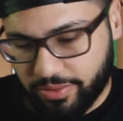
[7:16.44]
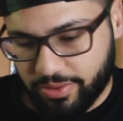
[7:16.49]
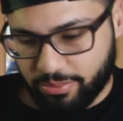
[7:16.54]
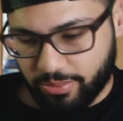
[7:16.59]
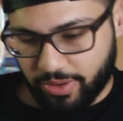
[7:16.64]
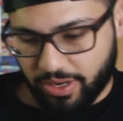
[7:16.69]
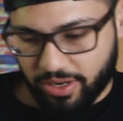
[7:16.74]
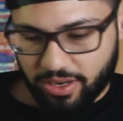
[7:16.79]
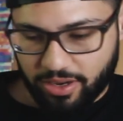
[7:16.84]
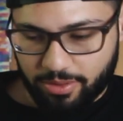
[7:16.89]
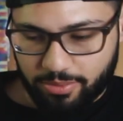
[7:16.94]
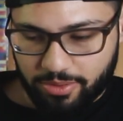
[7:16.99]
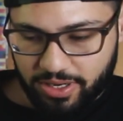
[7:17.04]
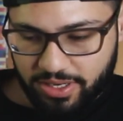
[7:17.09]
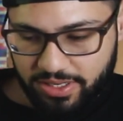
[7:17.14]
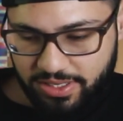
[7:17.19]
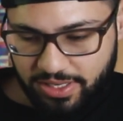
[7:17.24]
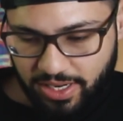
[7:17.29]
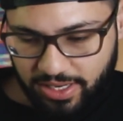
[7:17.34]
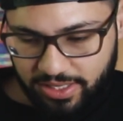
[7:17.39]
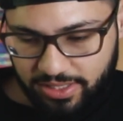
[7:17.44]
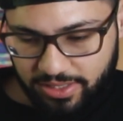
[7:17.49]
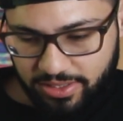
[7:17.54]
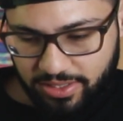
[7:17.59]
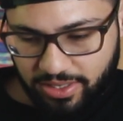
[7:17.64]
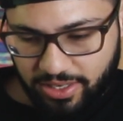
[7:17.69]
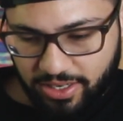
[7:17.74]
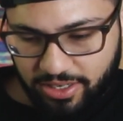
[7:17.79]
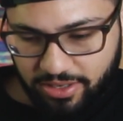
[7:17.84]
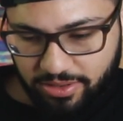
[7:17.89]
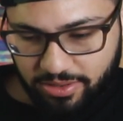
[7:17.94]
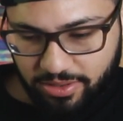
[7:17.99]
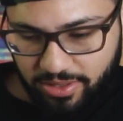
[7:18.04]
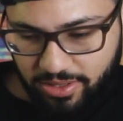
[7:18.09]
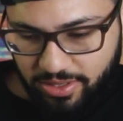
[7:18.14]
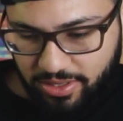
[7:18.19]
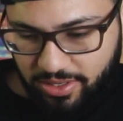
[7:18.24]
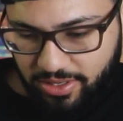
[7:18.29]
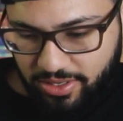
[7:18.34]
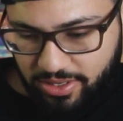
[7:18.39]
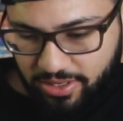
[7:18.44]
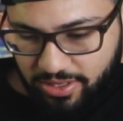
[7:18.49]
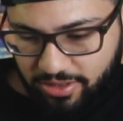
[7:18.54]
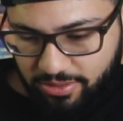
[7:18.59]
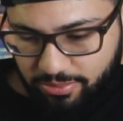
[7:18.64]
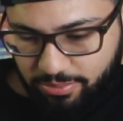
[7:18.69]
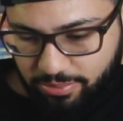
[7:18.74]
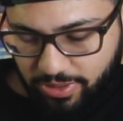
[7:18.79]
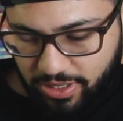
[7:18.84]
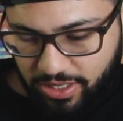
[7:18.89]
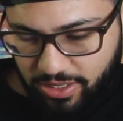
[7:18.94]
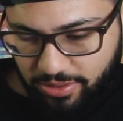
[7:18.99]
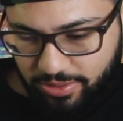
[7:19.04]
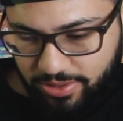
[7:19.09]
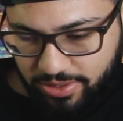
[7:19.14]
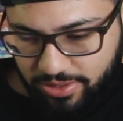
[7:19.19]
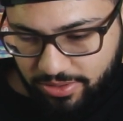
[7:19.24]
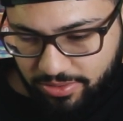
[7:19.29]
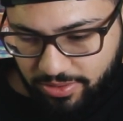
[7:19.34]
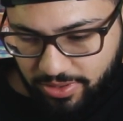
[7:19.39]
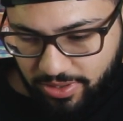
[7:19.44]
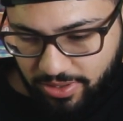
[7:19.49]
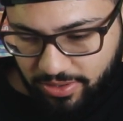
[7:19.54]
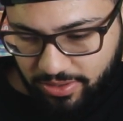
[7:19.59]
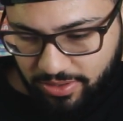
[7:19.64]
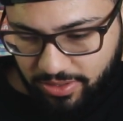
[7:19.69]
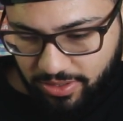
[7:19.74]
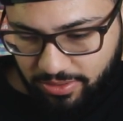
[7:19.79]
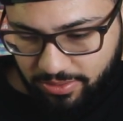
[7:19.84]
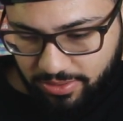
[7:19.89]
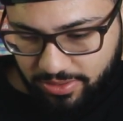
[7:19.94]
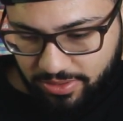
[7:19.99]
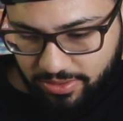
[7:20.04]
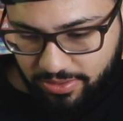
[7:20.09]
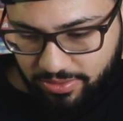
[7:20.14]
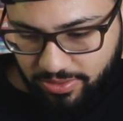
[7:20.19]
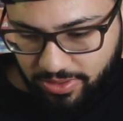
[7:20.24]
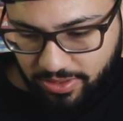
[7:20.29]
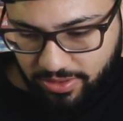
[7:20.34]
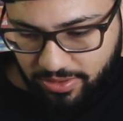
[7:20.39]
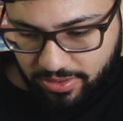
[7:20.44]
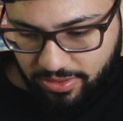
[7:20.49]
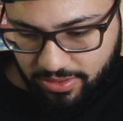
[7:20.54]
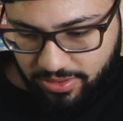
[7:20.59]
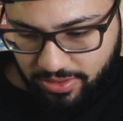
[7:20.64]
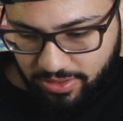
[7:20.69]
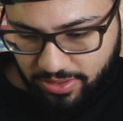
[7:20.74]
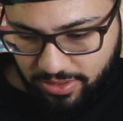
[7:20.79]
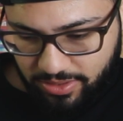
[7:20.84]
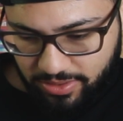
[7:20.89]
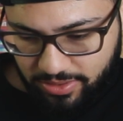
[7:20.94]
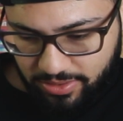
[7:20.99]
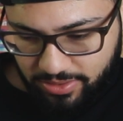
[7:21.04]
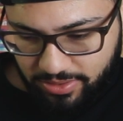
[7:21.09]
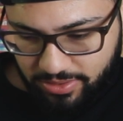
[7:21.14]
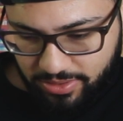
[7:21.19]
when my camera exactly died, but I was triggered. I was triggered and...